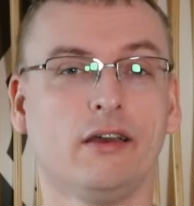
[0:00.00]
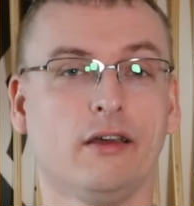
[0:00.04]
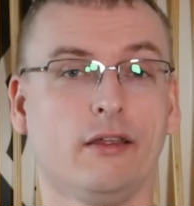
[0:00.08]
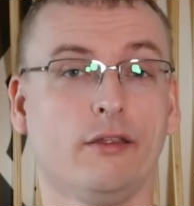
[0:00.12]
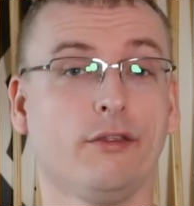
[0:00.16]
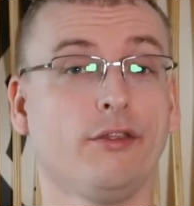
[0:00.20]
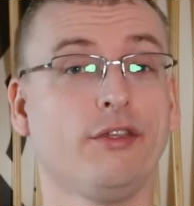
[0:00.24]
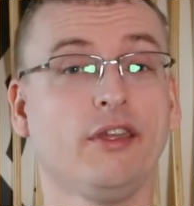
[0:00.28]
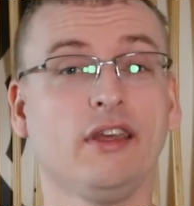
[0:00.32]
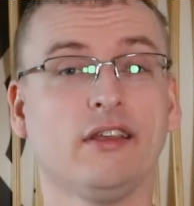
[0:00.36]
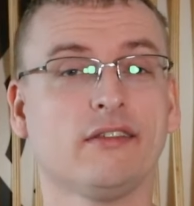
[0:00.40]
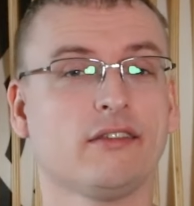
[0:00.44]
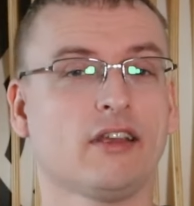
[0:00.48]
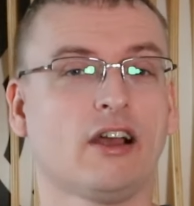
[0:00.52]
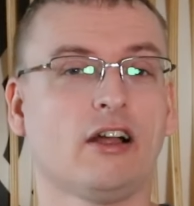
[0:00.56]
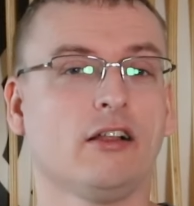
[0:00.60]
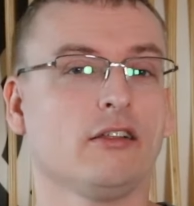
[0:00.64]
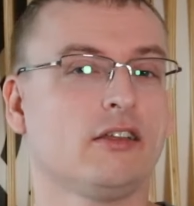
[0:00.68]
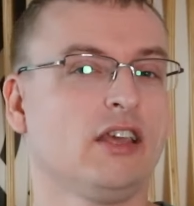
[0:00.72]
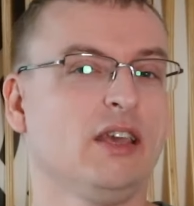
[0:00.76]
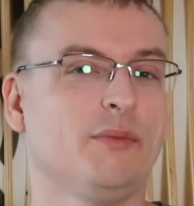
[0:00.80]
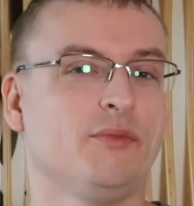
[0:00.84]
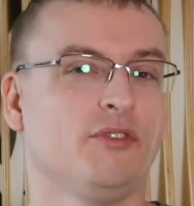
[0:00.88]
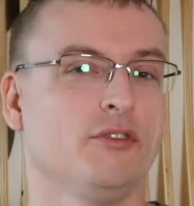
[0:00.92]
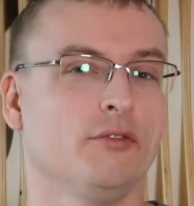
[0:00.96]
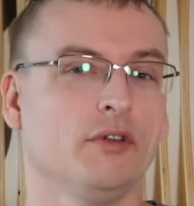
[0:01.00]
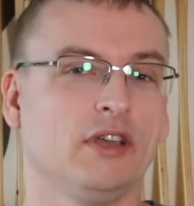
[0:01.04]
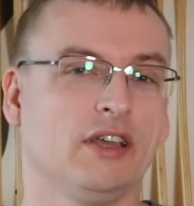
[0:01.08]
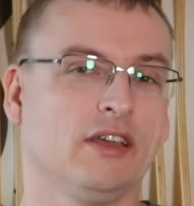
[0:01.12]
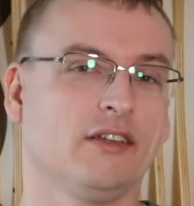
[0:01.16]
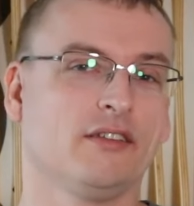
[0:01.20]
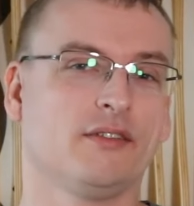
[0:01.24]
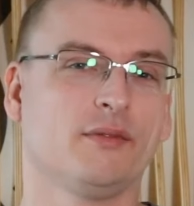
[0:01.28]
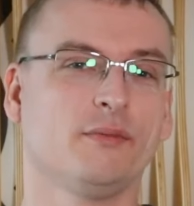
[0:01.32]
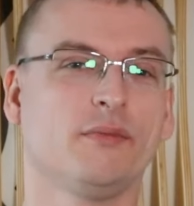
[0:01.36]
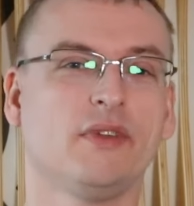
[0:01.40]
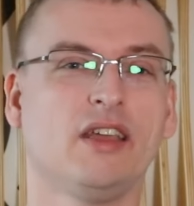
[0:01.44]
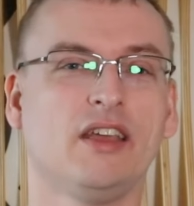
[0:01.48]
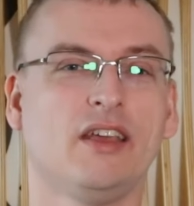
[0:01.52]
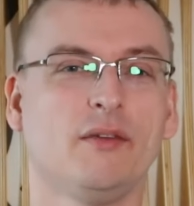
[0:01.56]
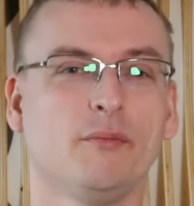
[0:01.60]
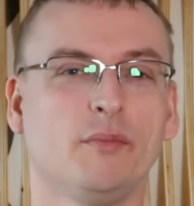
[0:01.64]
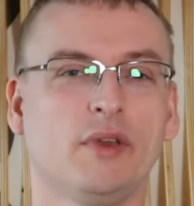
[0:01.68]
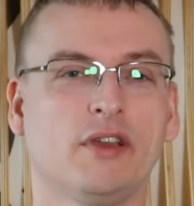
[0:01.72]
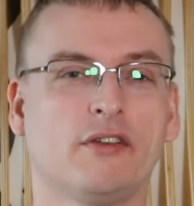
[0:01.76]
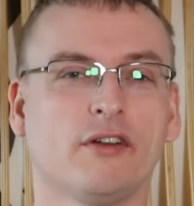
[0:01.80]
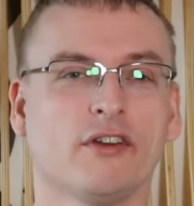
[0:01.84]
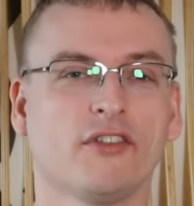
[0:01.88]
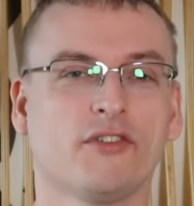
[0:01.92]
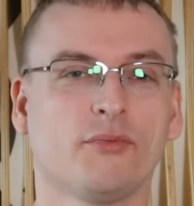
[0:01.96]
And the thing is, I'll keep doing it,
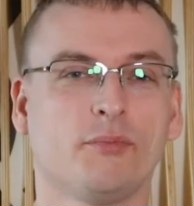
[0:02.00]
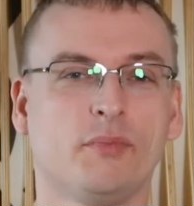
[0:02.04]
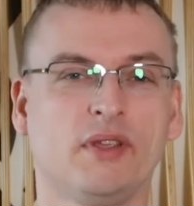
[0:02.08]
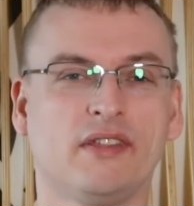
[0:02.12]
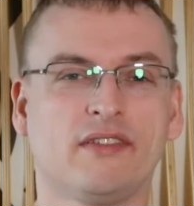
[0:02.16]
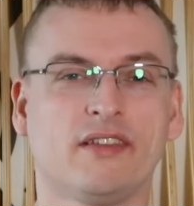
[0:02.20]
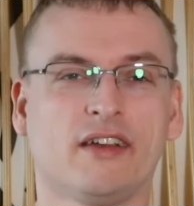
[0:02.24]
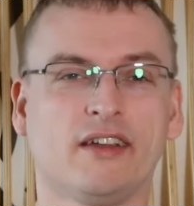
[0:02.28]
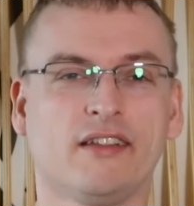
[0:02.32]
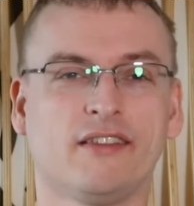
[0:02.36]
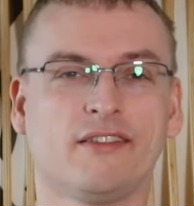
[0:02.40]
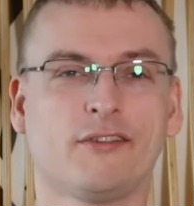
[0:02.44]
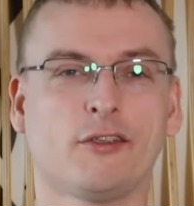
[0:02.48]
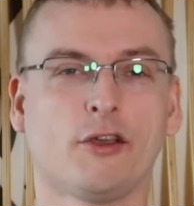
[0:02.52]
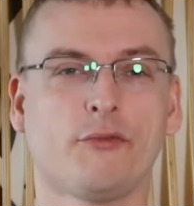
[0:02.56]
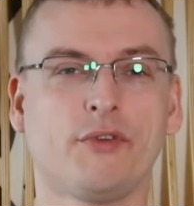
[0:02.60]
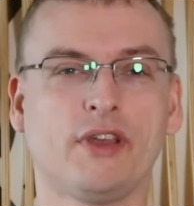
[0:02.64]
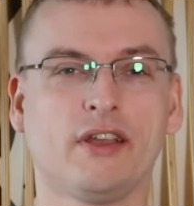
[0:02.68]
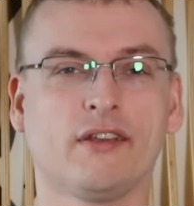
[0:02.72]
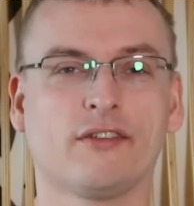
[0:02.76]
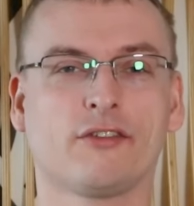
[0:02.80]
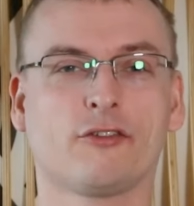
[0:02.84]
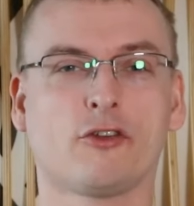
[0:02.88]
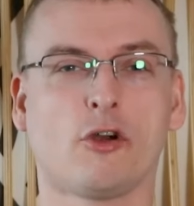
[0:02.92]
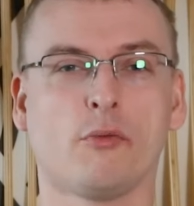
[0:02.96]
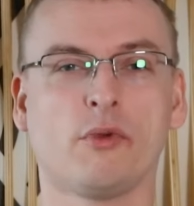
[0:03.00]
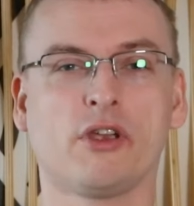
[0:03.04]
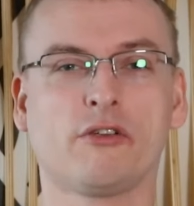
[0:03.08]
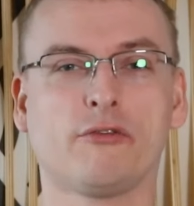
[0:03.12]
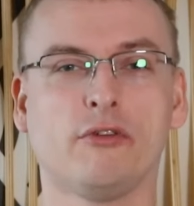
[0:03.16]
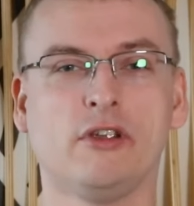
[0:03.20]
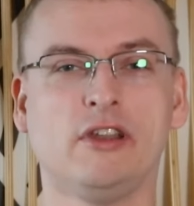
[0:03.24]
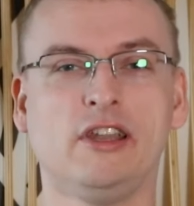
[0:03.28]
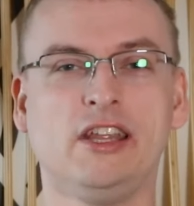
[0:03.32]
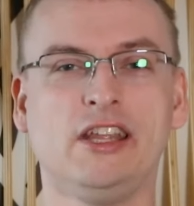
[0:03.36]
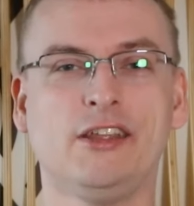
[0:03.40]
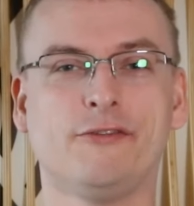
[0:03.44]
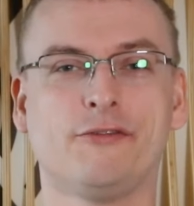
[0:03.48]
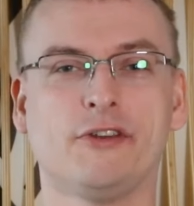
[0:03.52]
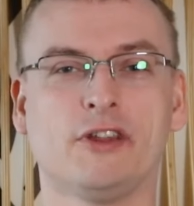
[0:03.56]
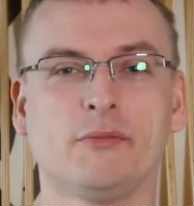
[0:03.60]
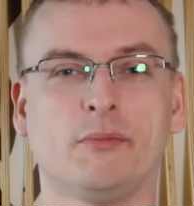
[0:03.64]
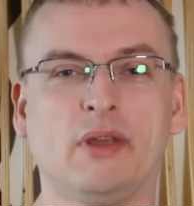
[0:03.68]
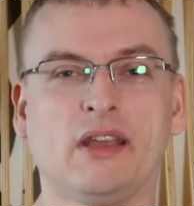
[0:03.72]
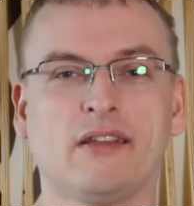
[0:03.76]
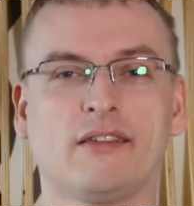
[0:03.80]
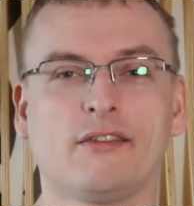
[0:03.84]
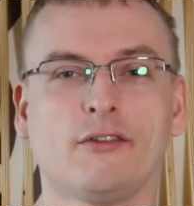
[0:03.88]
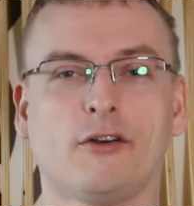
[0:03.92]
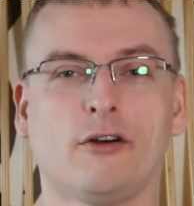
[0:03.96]
because besides serving as comic relief, it
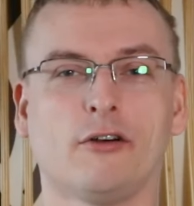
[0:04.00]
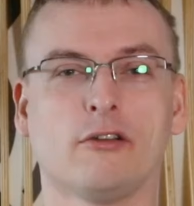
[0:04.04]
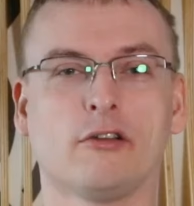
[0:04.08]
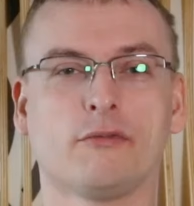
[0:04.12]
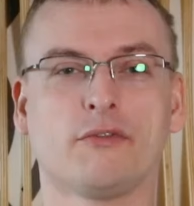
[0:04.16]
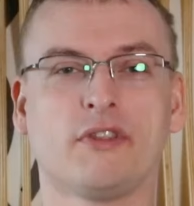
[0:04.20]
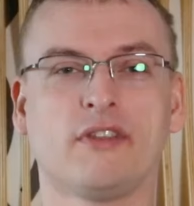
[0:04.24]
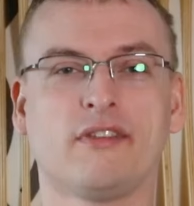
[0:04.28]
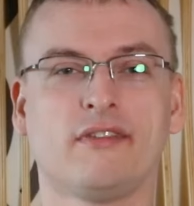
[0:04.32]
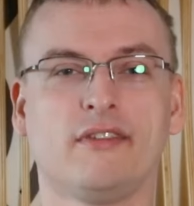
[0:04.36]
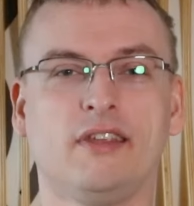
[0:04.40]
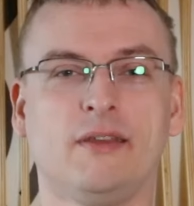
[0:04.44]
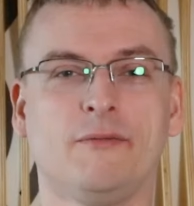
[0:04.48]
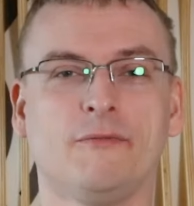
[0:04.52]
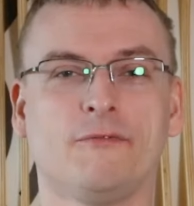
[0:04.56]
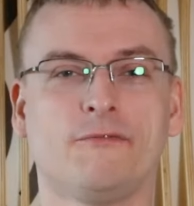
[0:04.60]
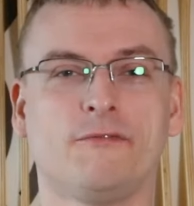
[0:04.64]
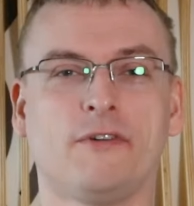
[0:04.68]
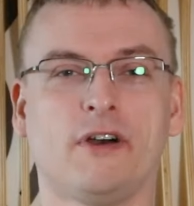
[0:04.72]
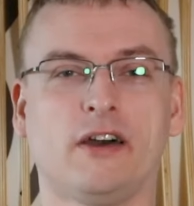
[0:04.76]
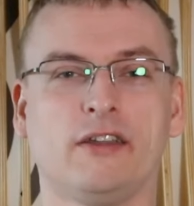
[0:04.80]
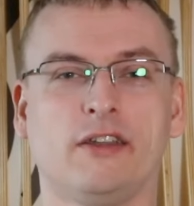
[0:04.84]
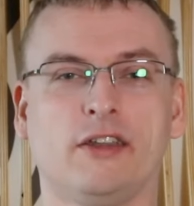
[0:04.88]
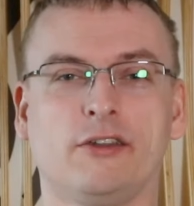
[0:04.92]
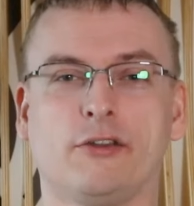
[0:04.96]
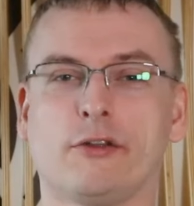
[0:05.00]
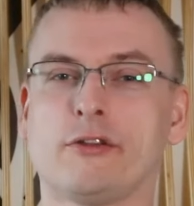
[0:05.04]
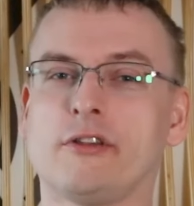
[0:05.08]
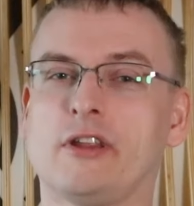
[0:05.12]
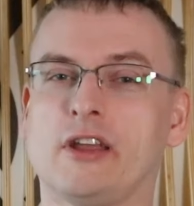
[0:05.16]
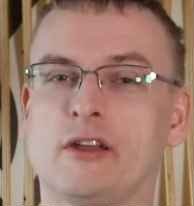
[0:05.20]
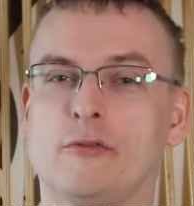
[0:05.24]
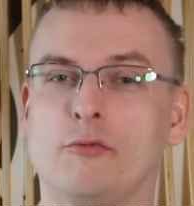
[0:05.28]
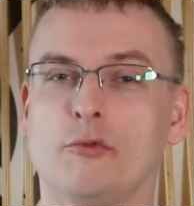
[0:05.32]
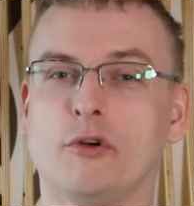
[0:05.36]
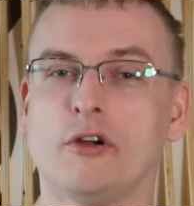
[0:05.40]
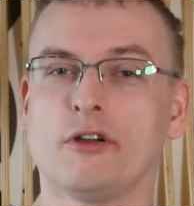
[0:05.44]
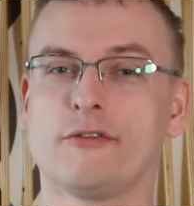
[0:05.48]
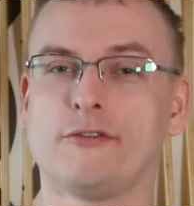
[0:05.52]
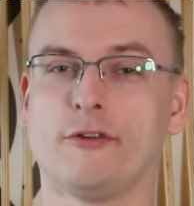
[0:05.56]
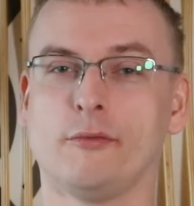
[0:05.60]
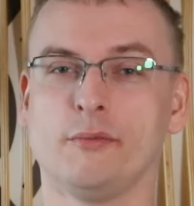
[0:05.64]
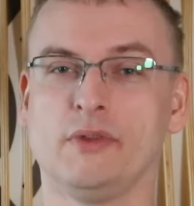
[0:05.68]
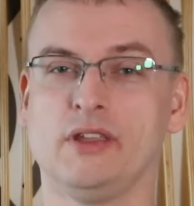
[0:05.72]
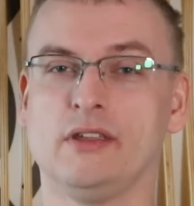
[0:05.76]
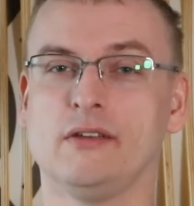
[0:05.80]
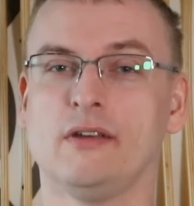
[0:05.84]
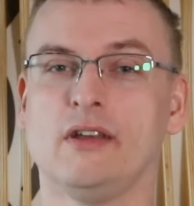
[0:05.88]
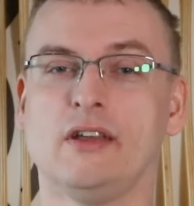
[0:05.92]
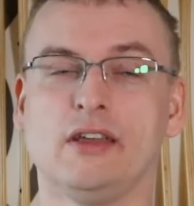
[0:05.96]
makes all of this seem fun and not like work for
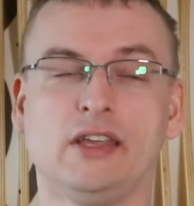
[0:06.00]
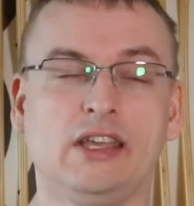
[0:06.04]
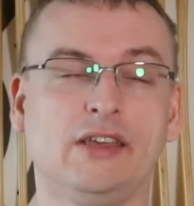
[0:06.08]
me,